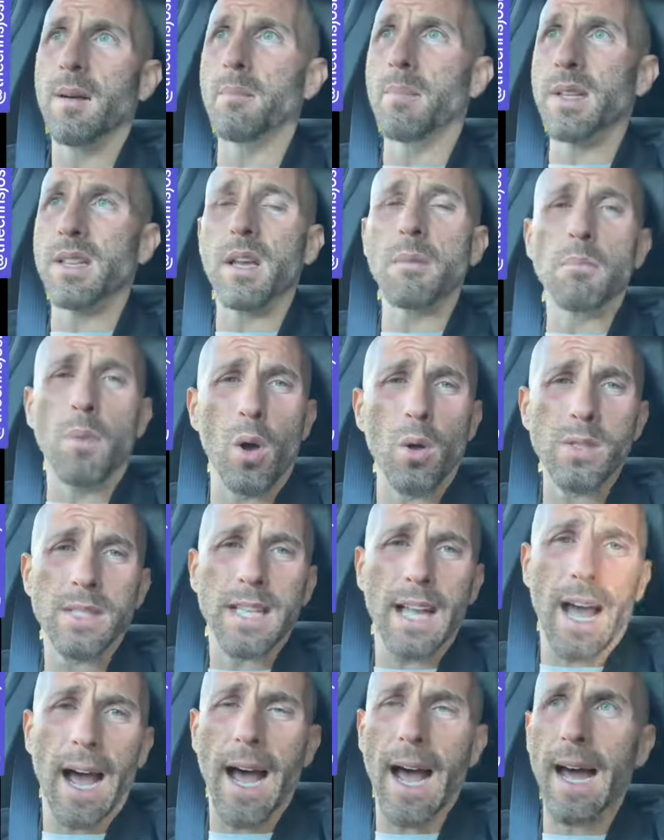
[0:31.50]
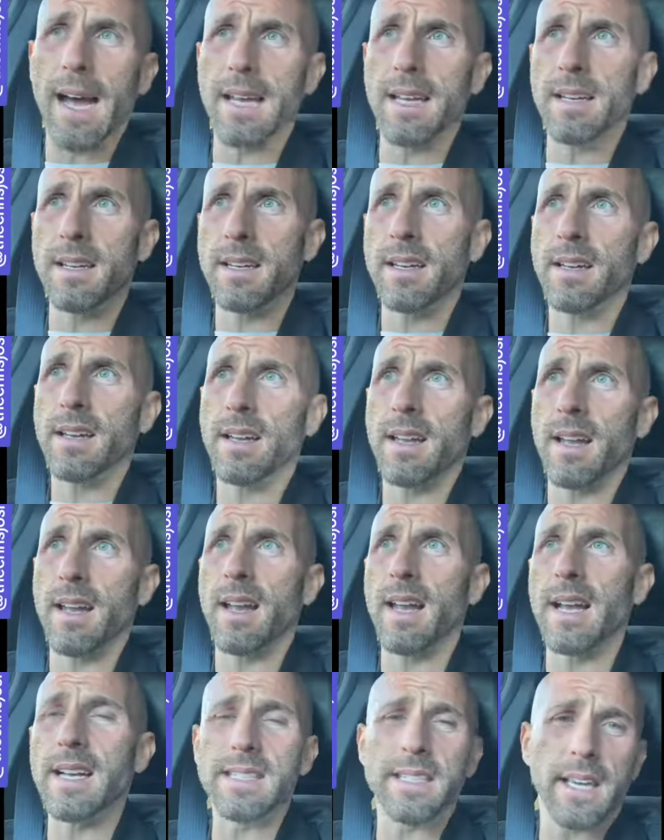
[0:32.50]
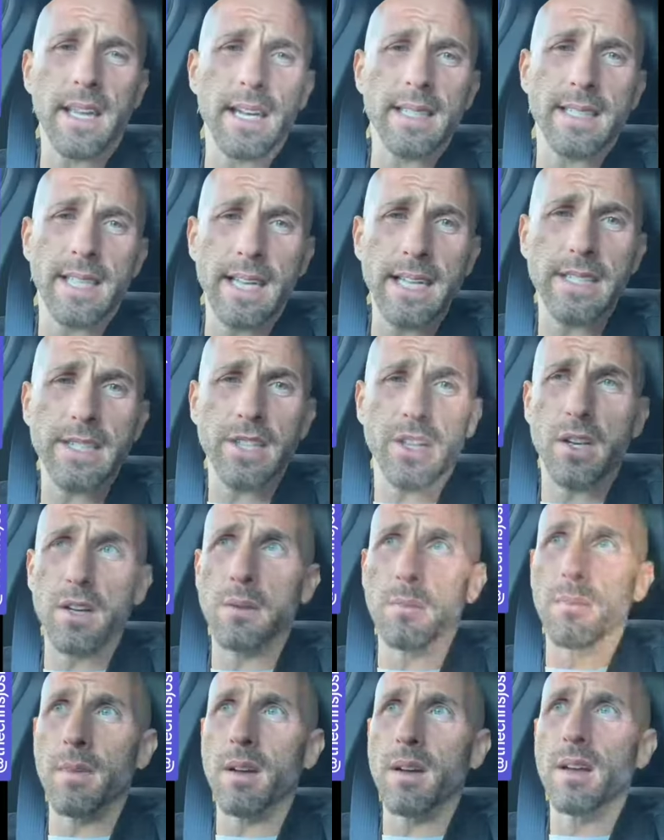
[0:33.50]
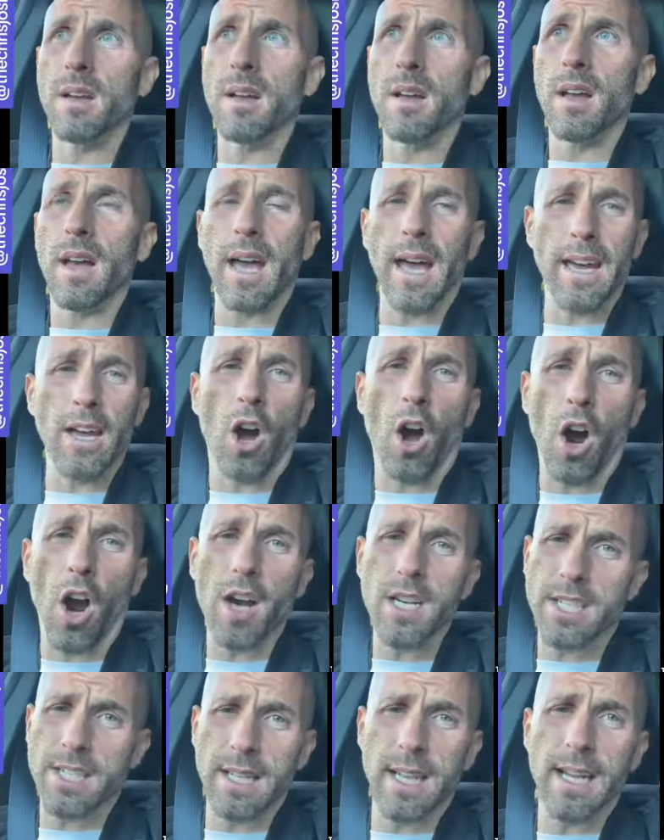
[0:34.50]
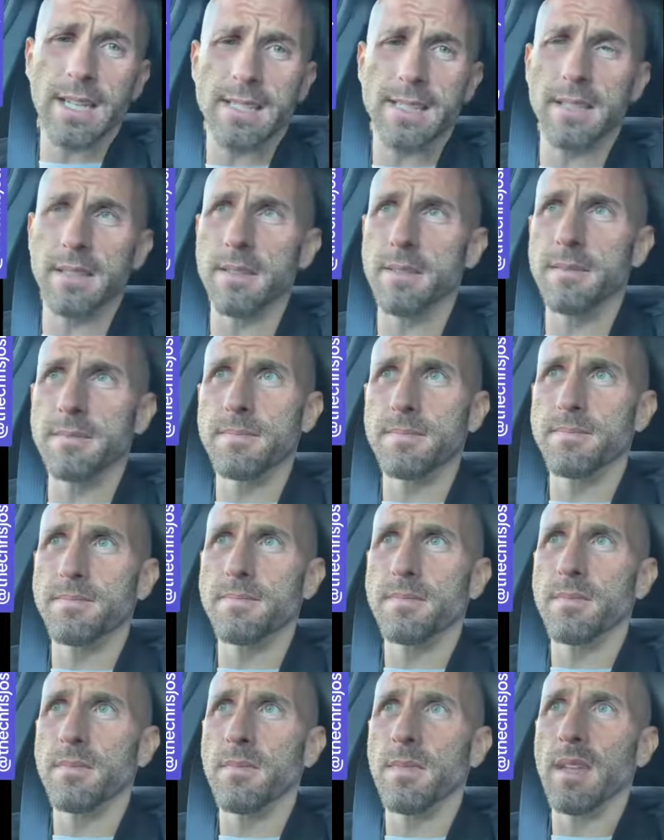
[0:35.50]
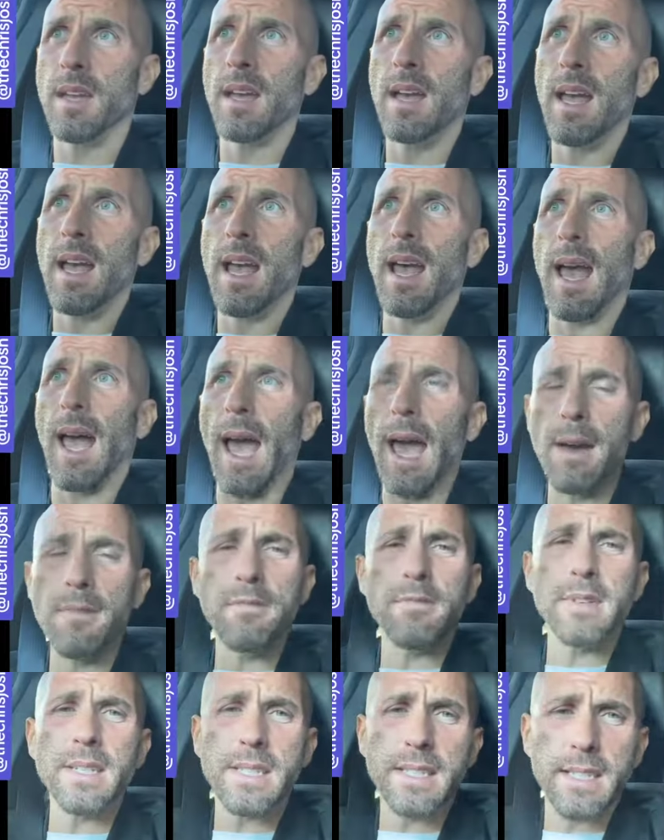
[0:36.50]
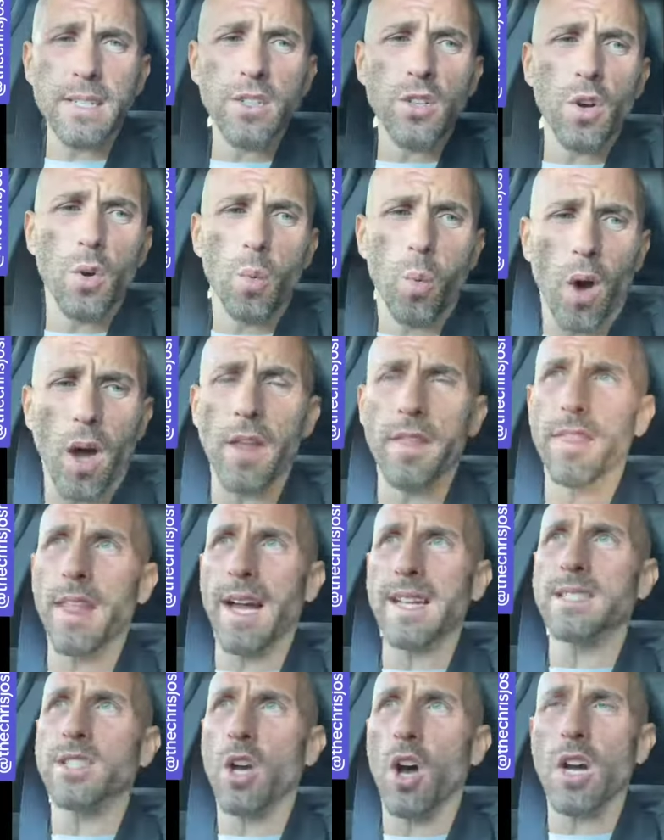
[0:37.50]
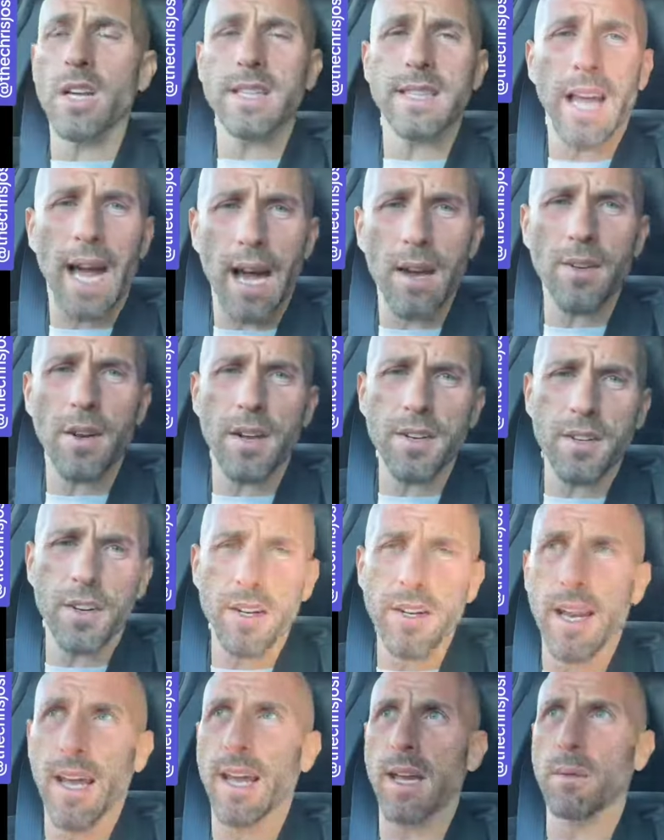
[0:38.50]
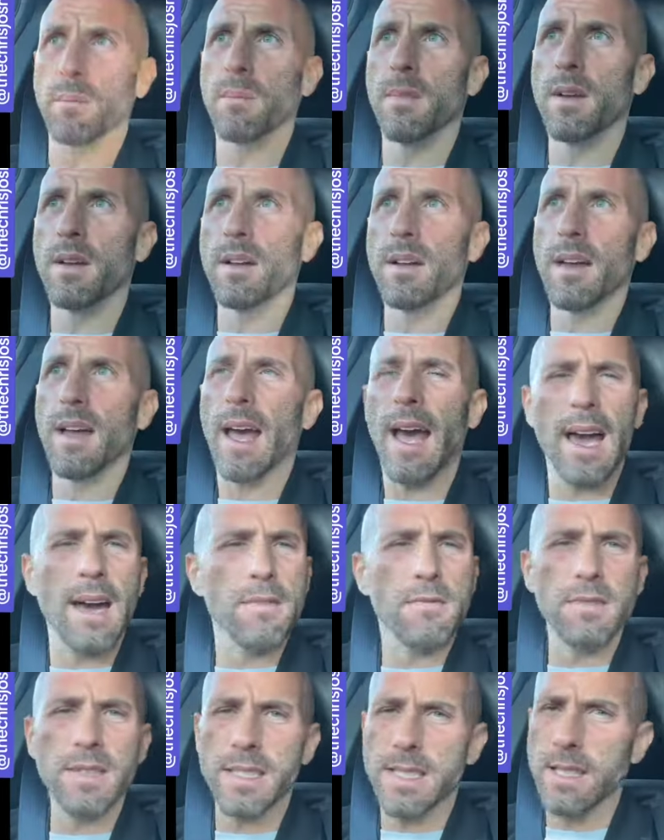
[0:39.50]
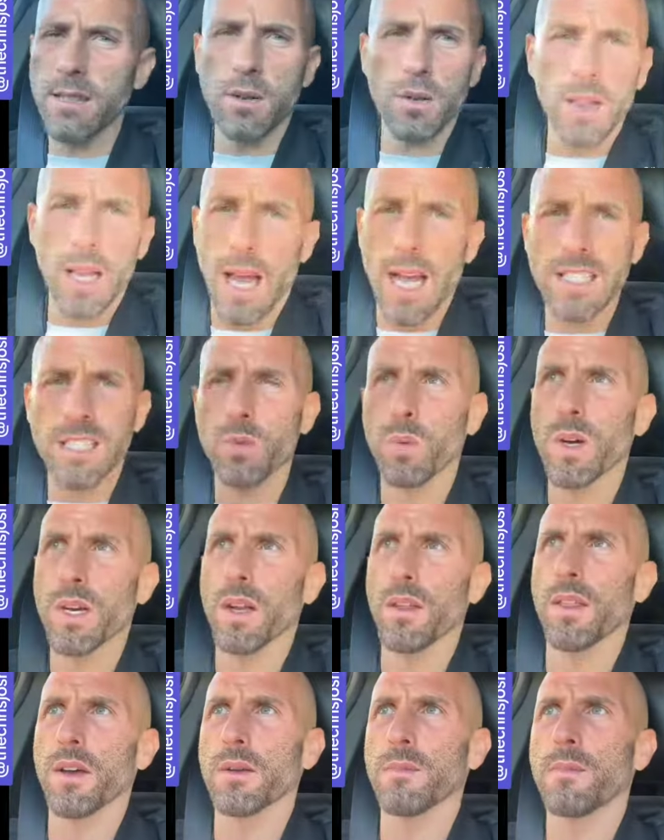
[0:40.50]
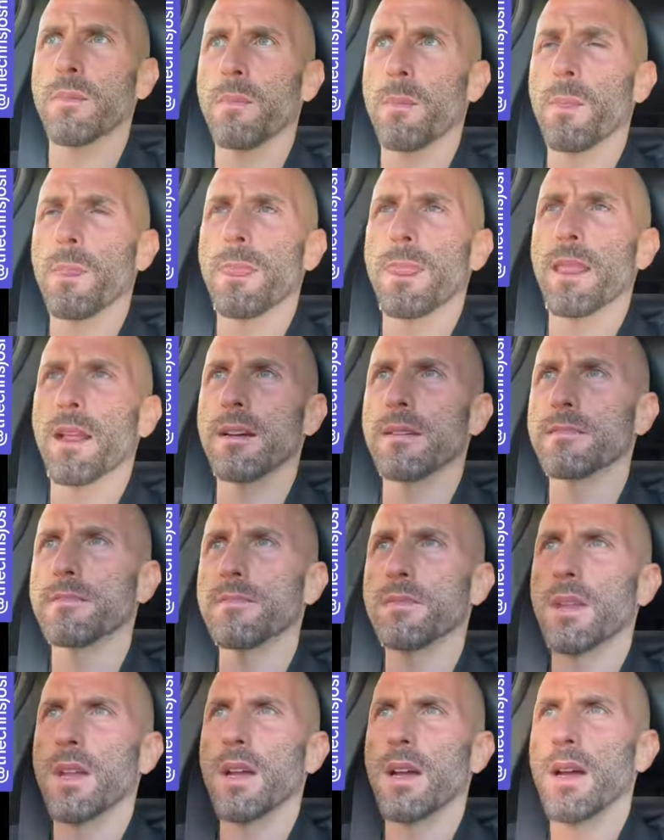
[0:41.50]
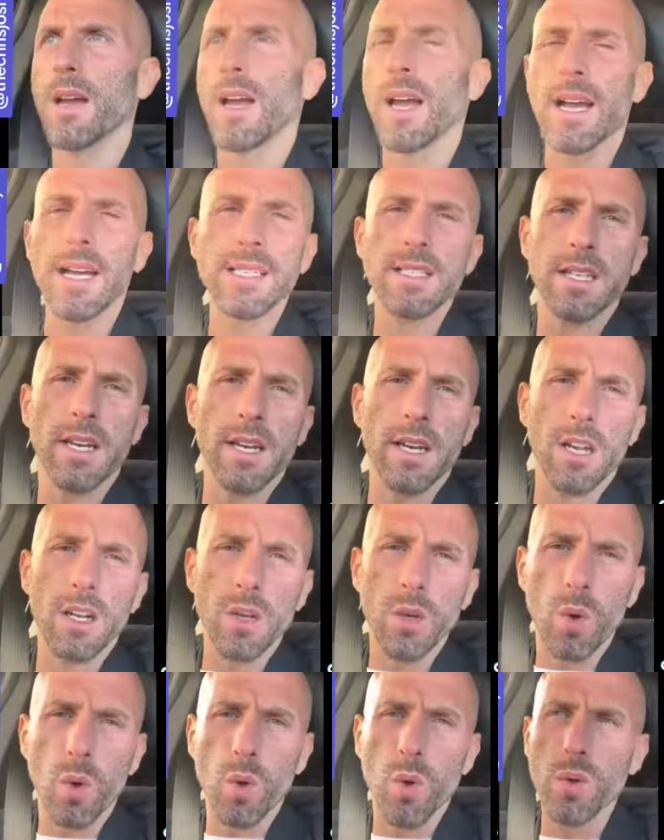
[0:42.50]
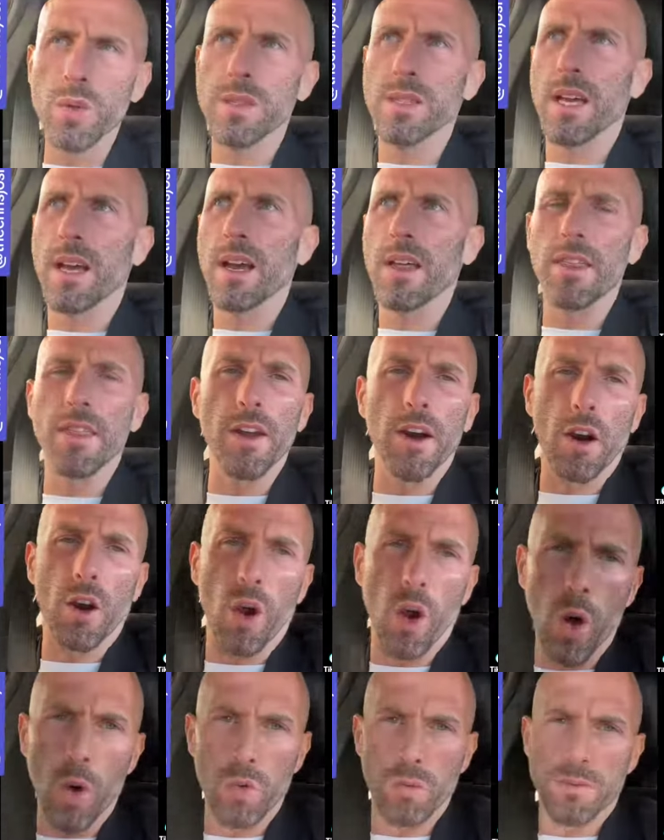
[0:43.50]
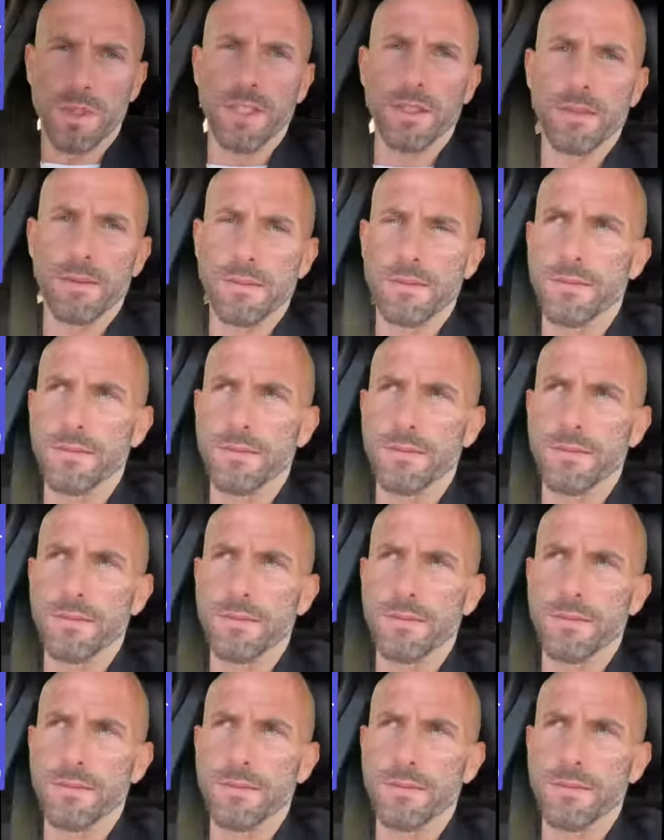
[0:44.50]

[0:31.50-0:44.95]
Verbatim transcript: But the Most High is going to teach them a harsh lesson. Every single one that talked down on your name, every single last one of them, is going to lose their homes.